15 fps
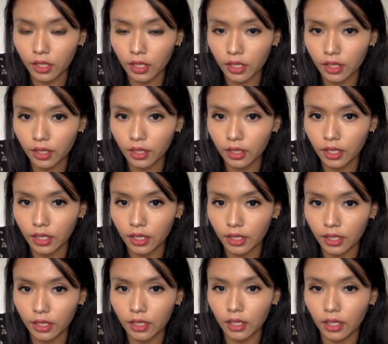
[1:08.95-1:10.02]
is it
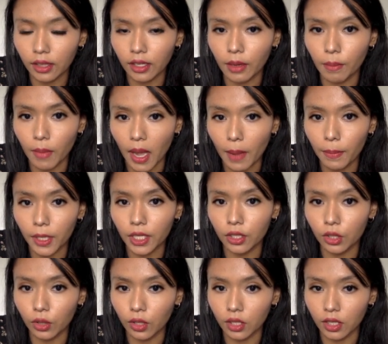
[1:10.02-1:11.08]
consistently mapping
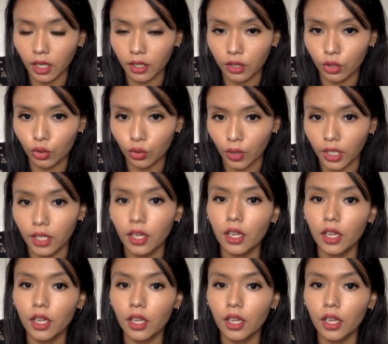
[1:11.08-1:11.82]
to the second string?